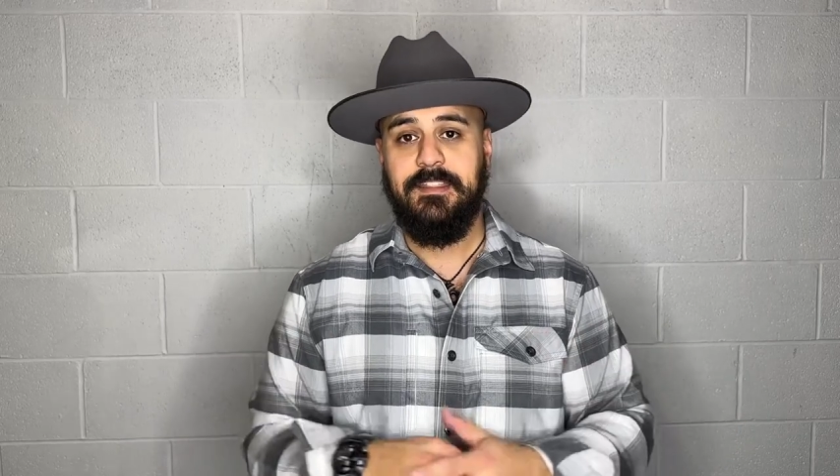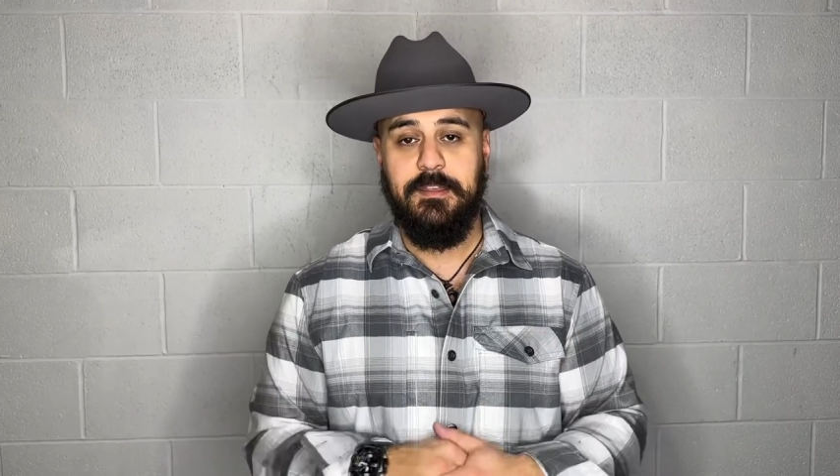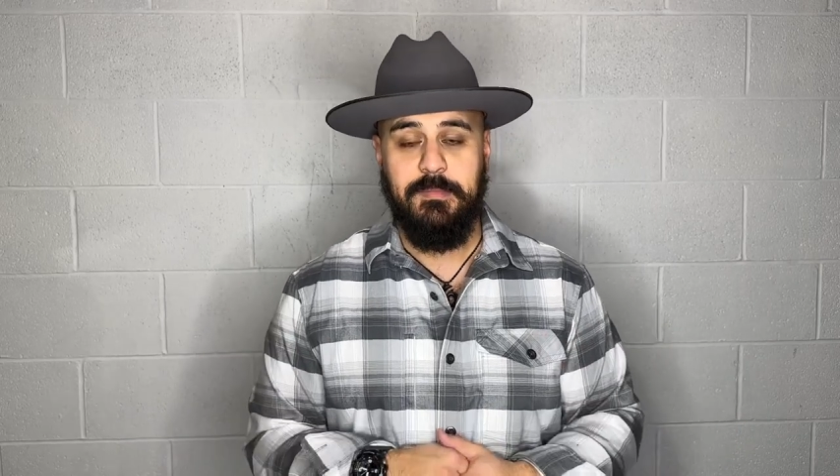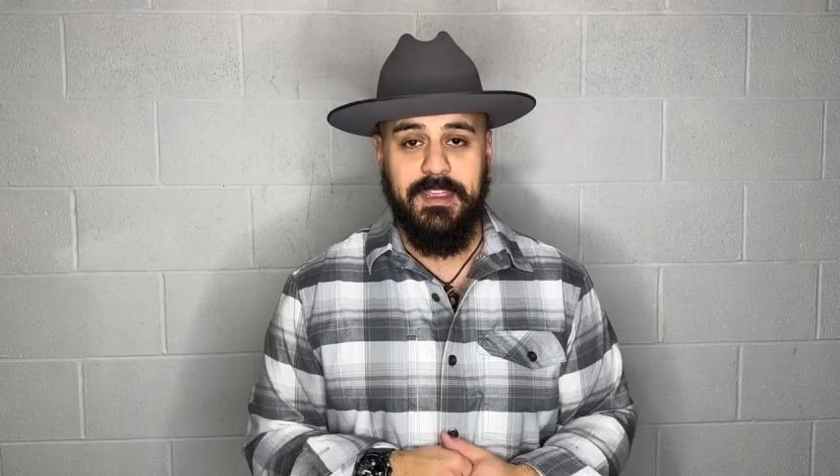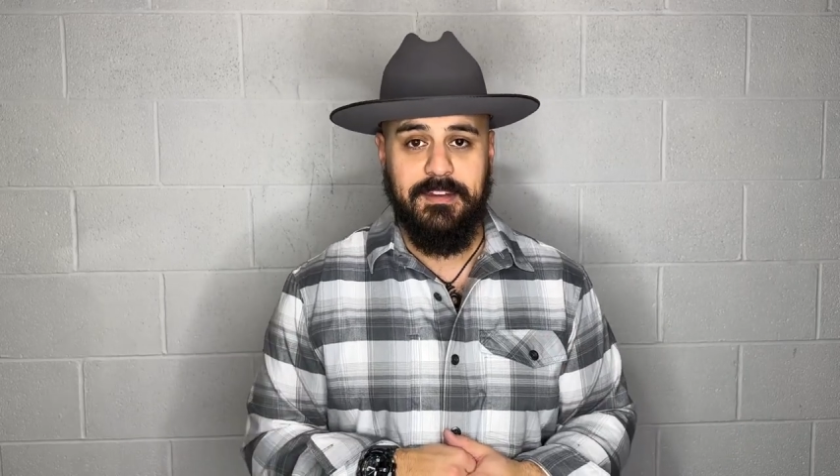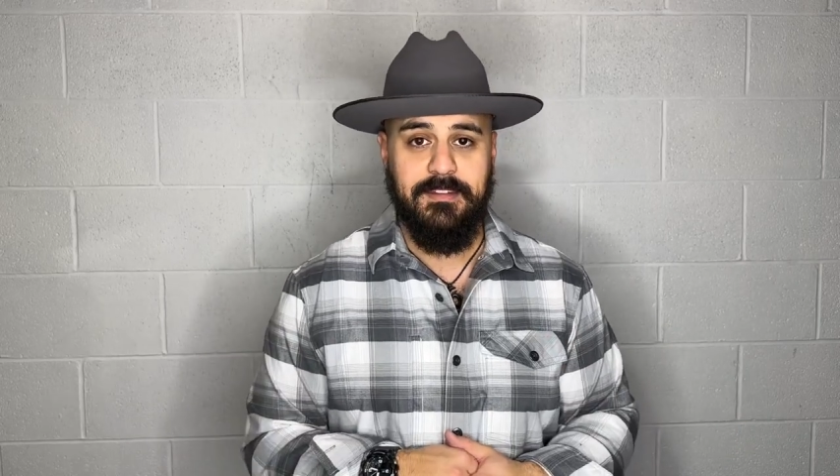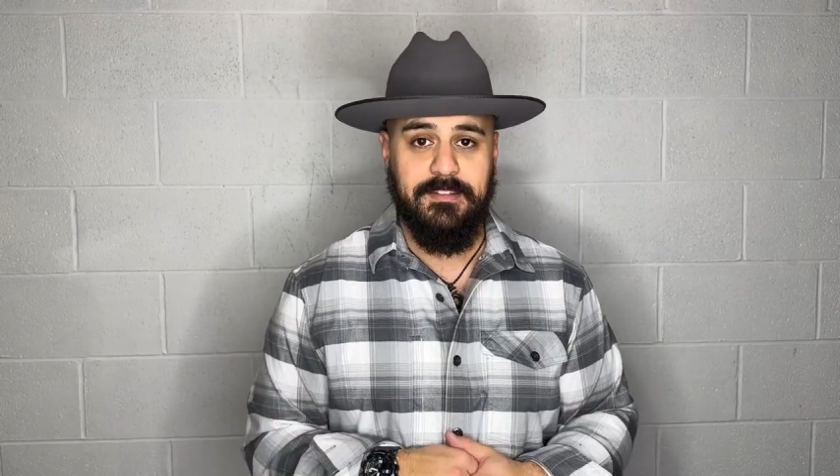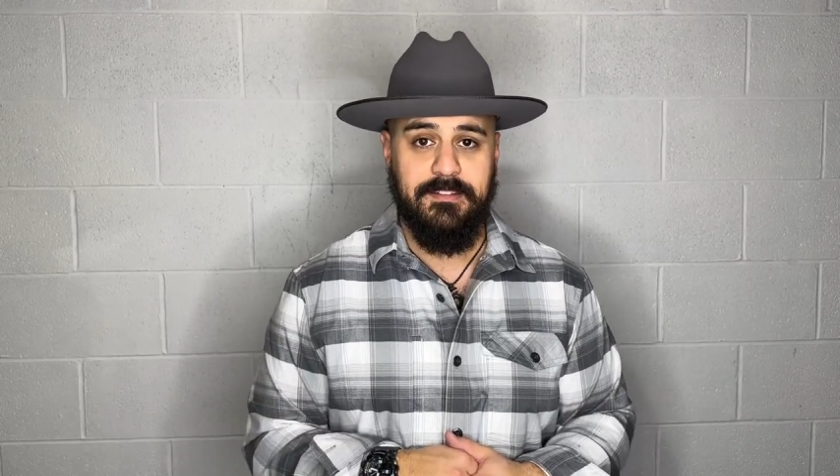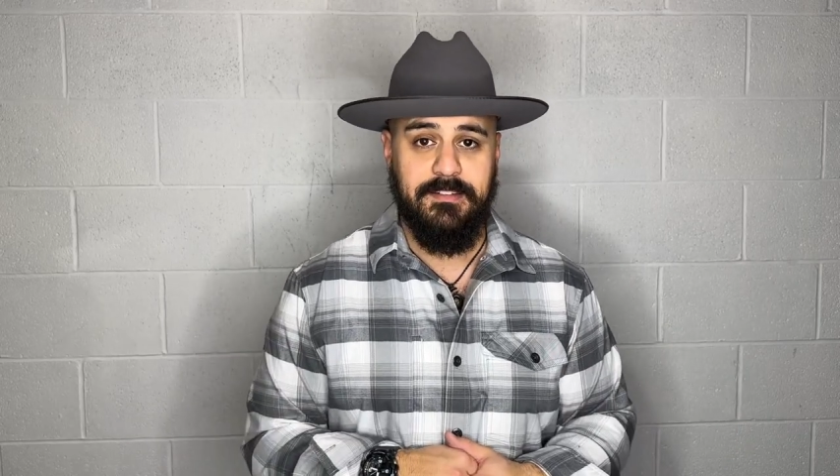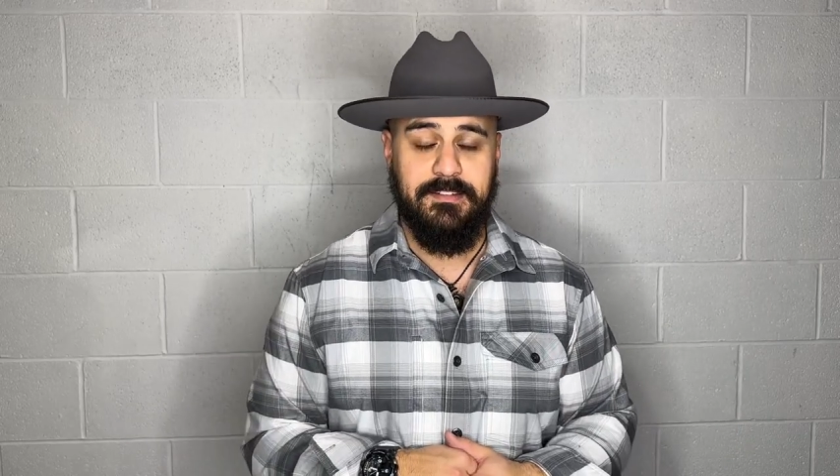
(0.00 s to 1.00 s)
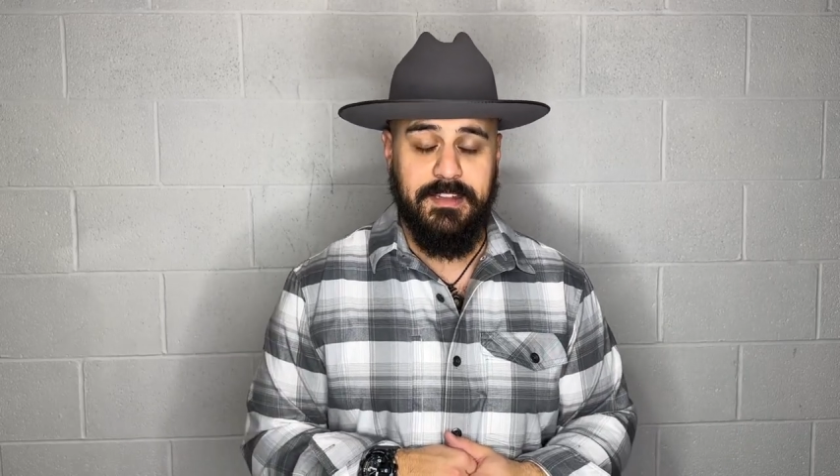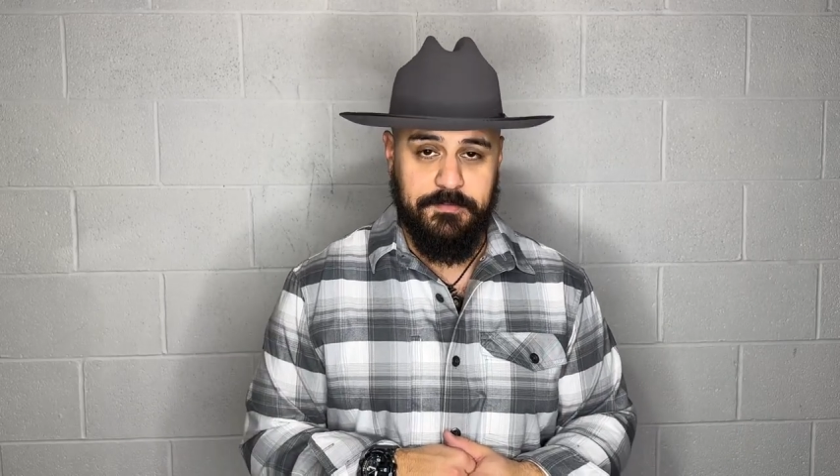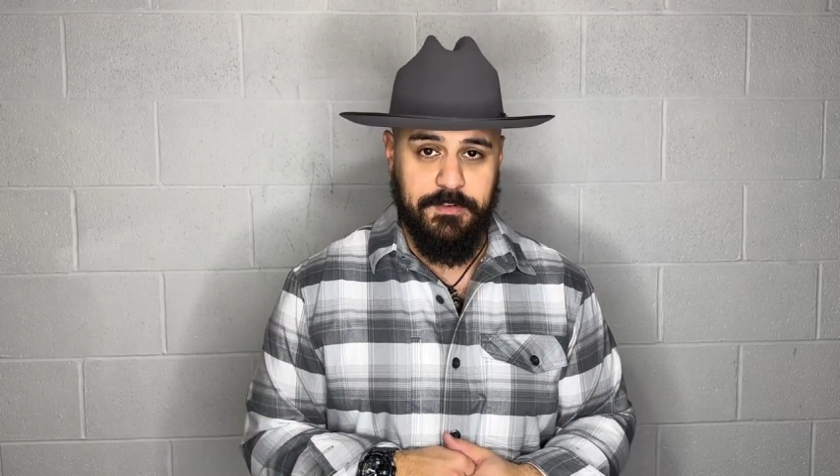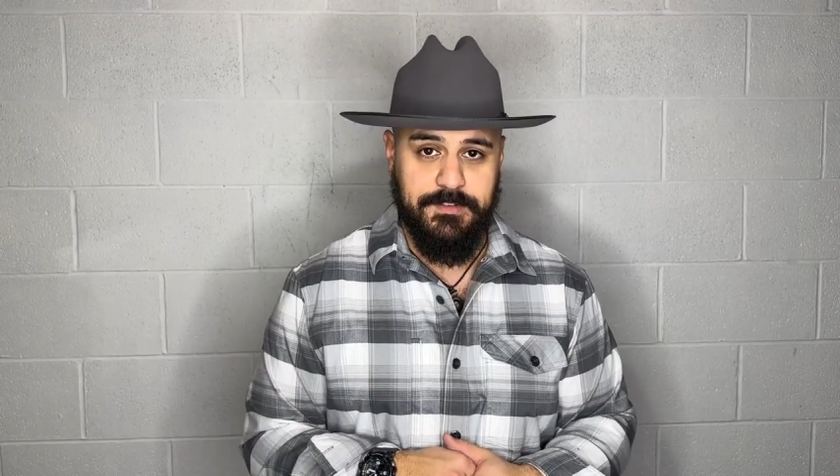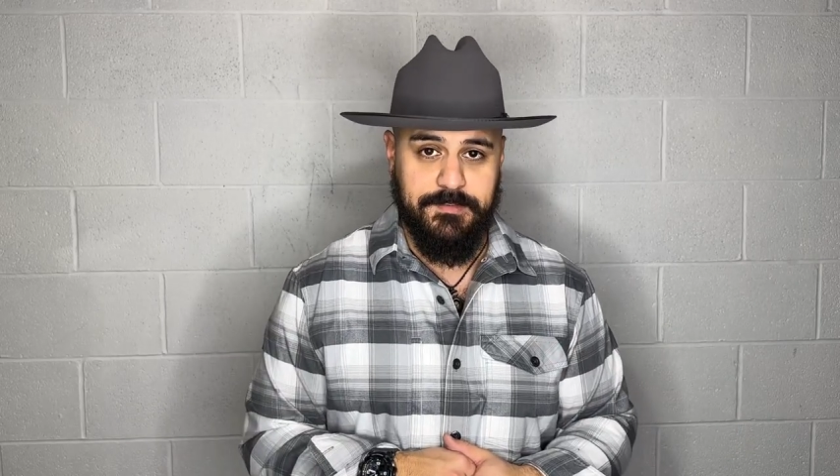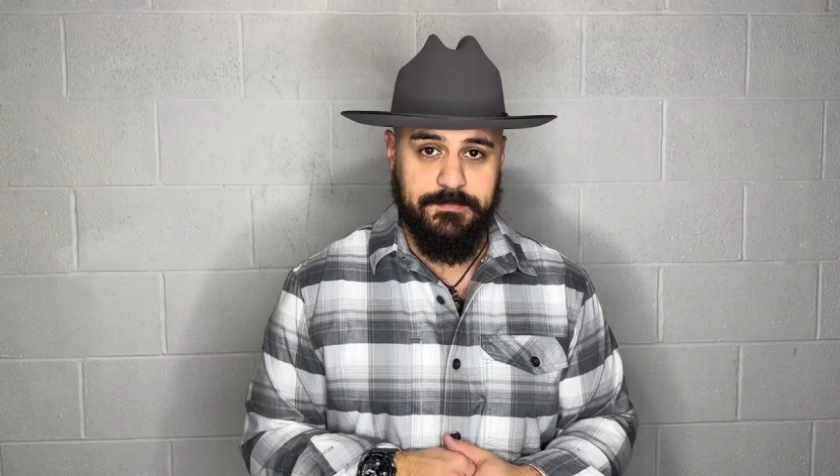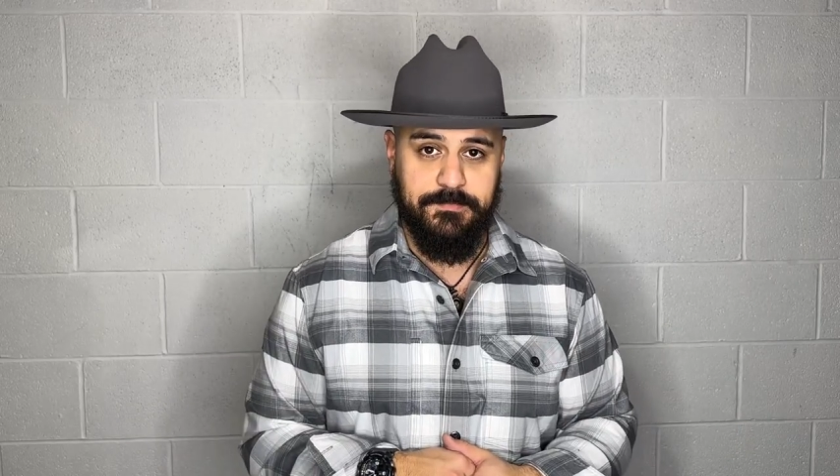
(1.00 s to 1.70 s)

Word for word: the main difference.